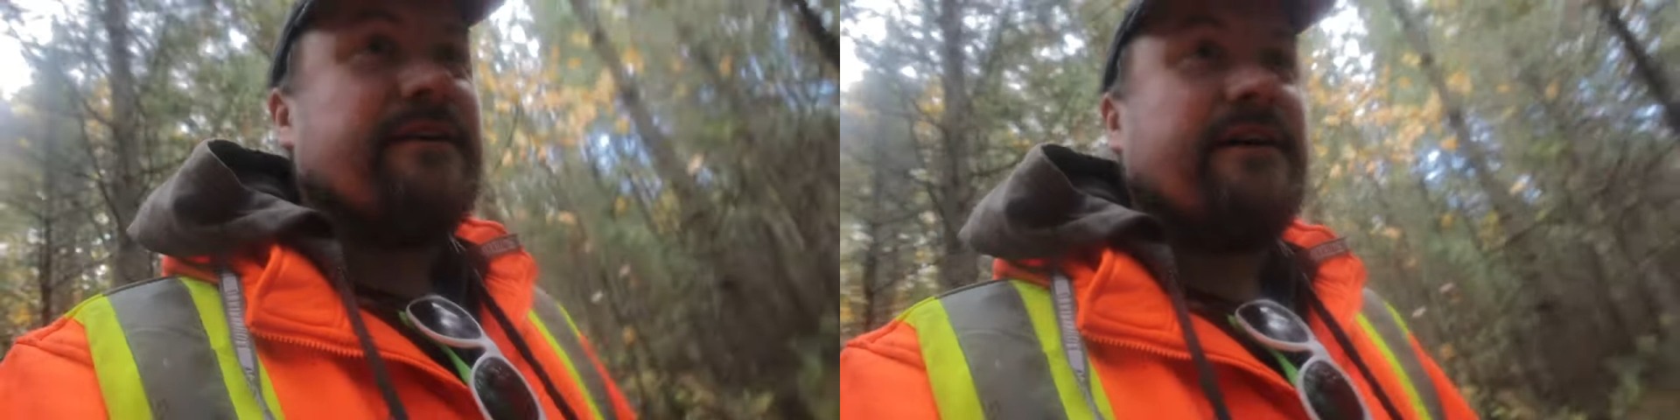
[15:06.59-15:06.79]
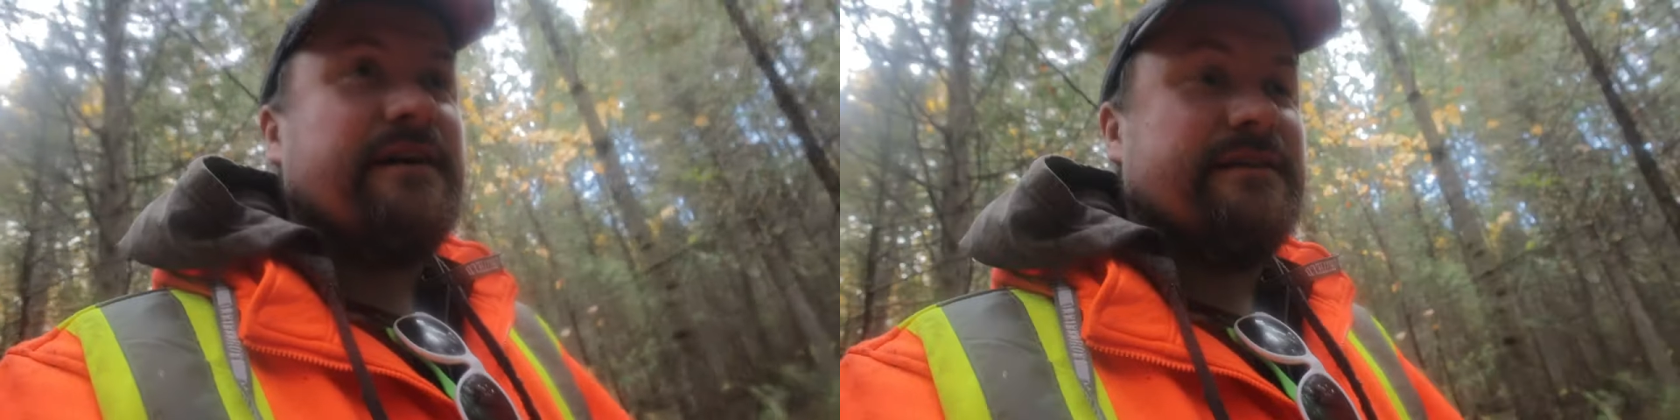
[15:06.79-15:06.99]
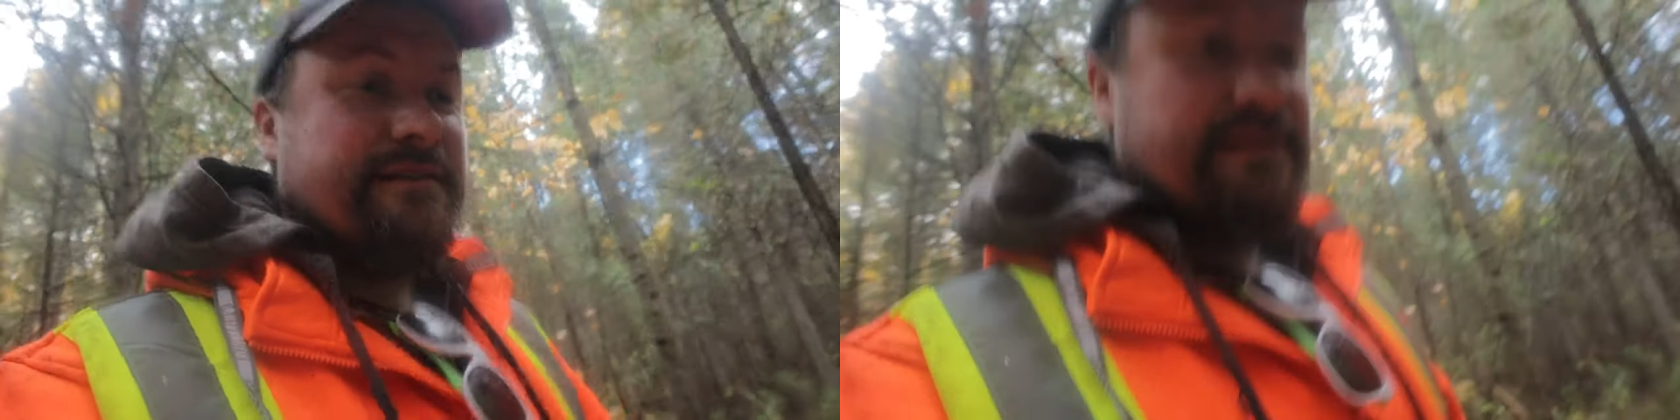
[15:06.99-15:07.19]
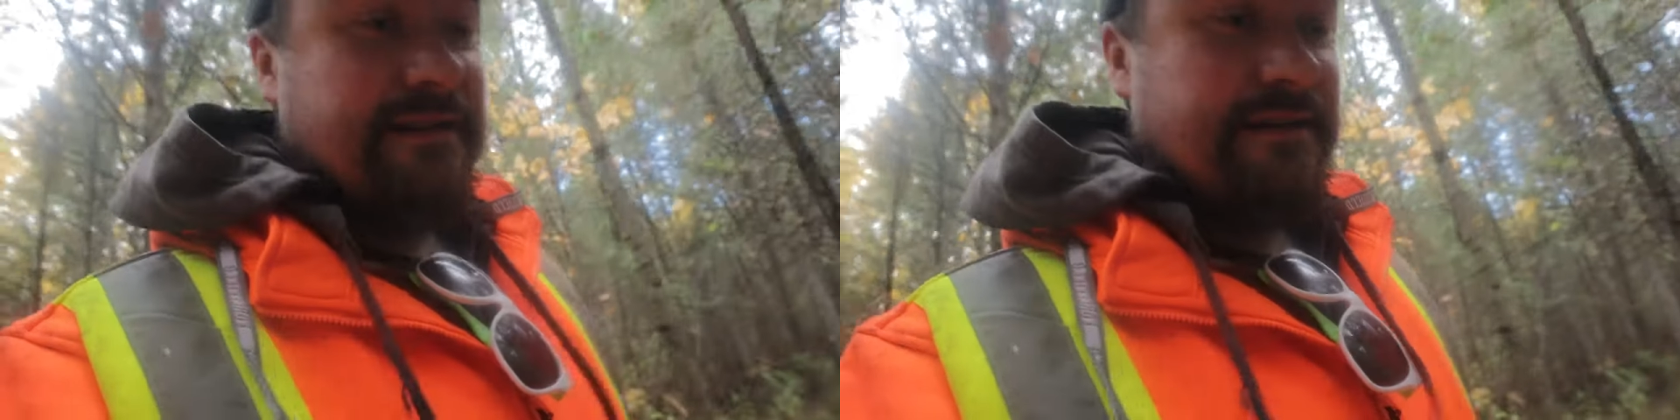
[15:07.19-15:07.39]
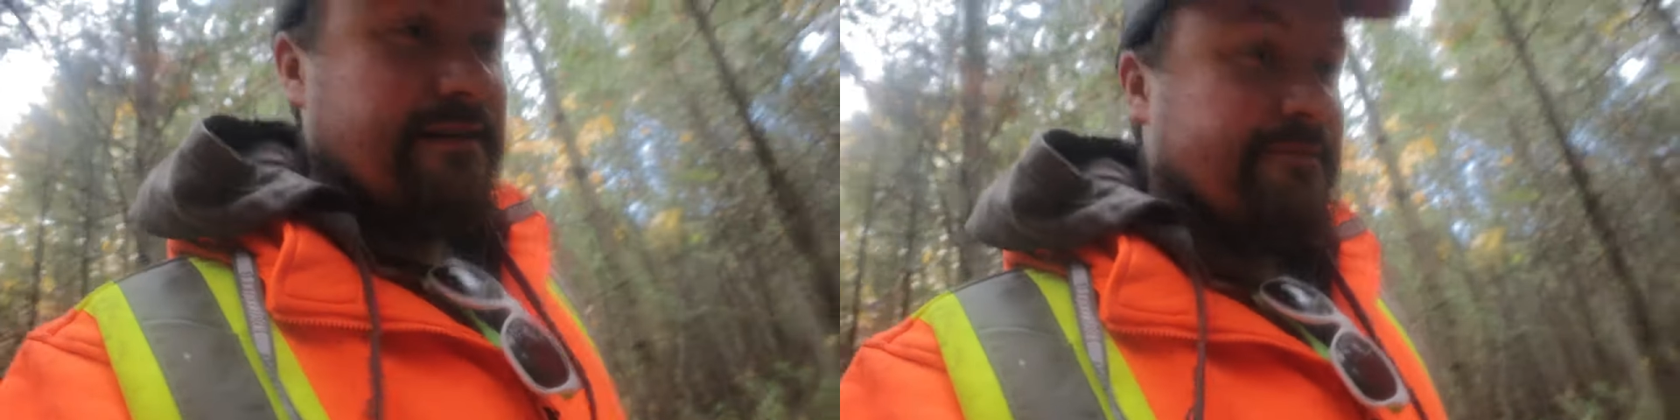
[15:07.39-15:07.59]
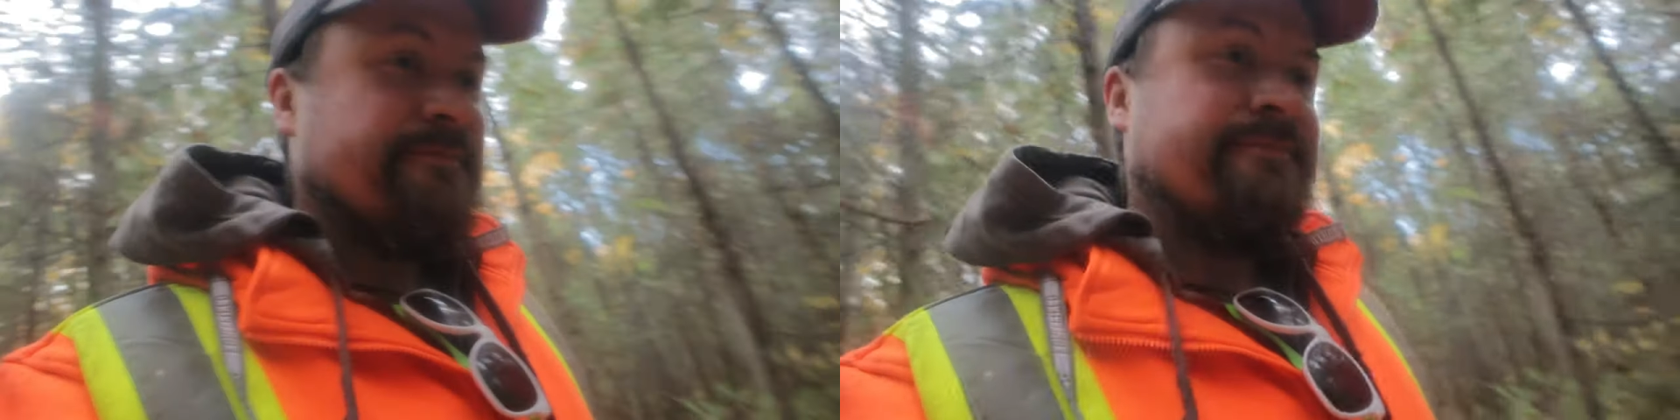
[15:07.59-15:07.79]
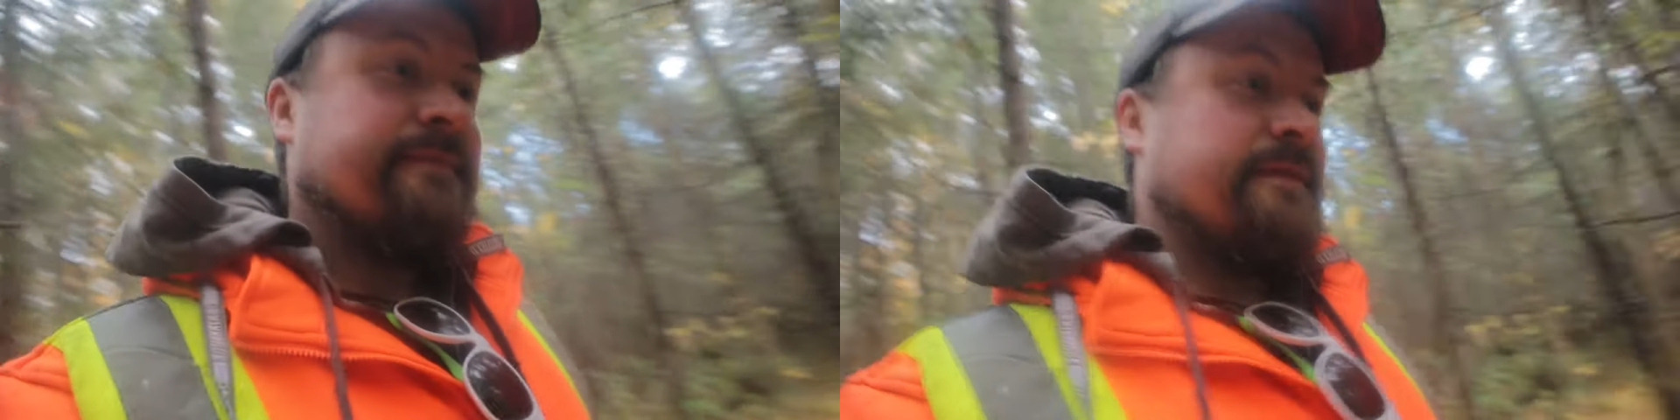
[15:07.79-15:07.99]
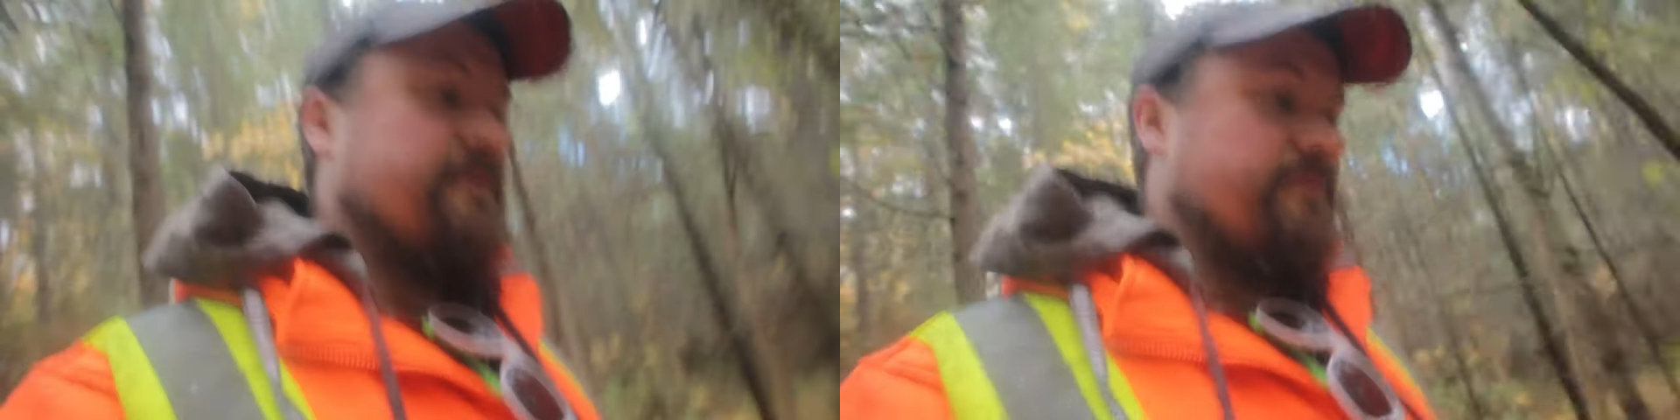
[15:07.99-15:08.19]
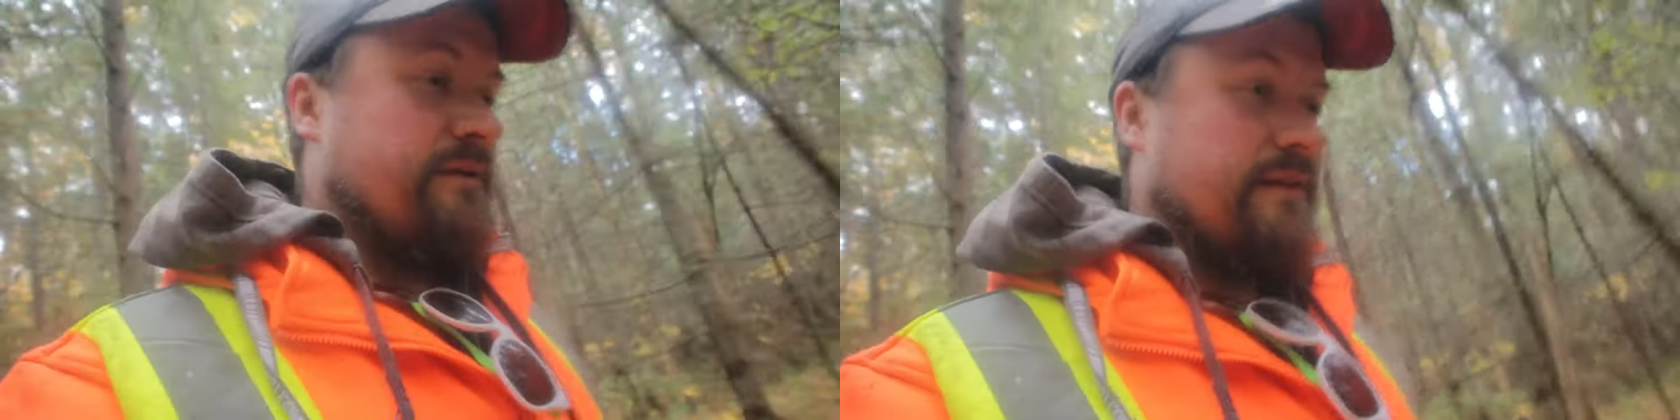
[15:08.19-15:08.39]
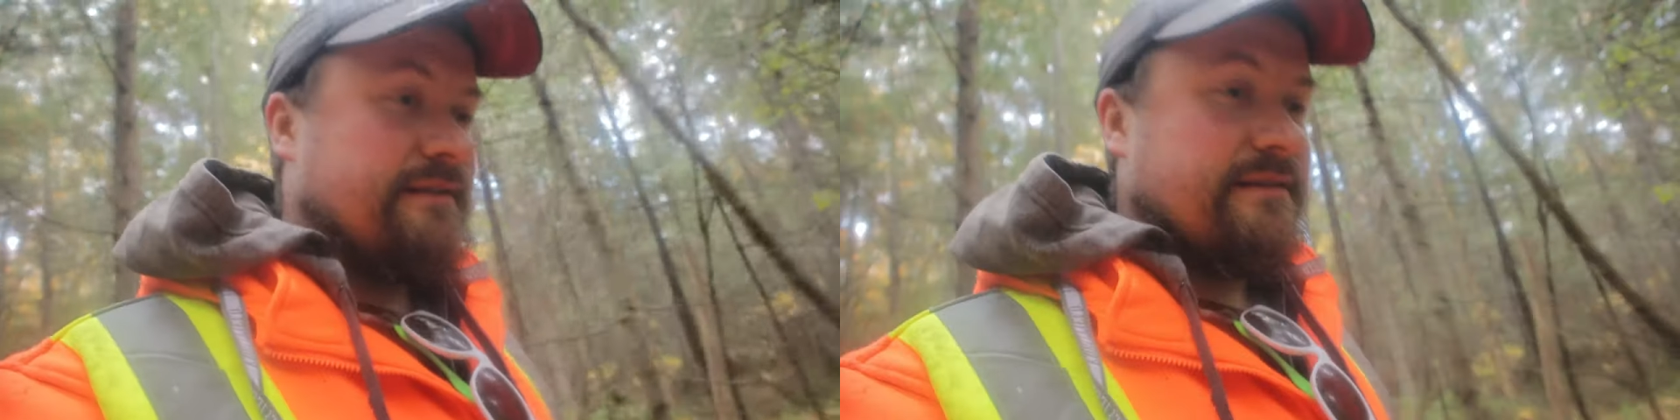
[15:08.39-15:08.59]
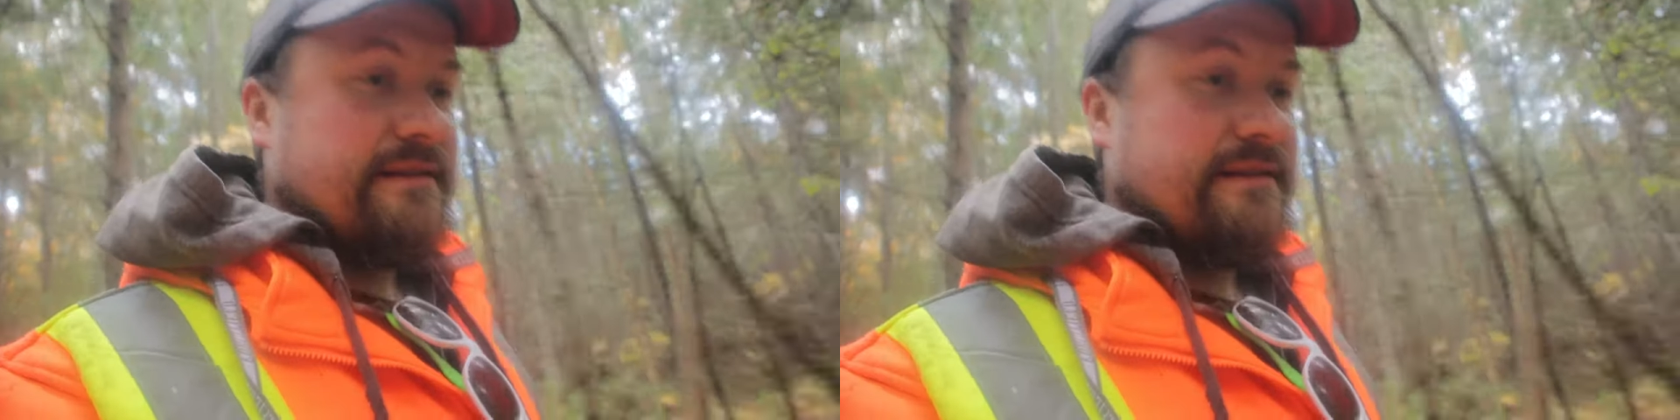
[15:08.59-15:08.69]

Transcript: hides. But